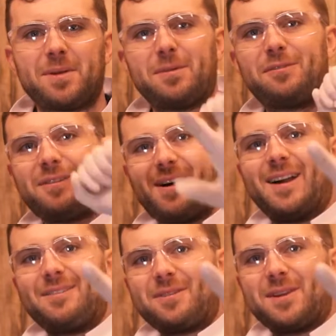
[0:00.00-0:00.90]
number
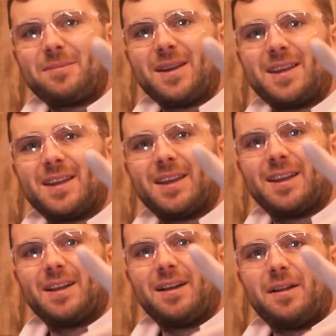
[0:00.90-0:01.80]
5 in
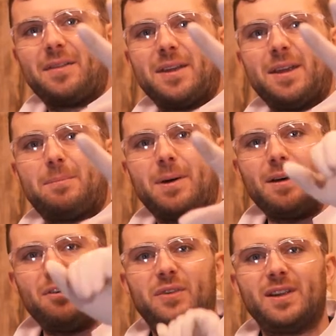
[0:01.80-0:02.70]
making the
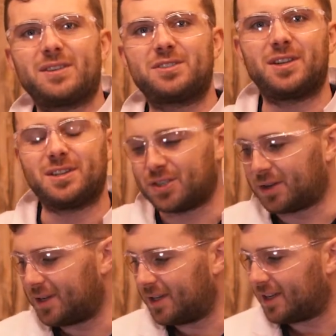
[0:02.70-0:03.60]
perfect gin and
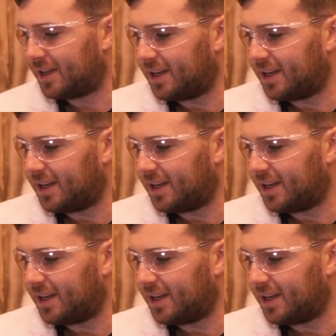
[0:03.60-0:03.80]
tonic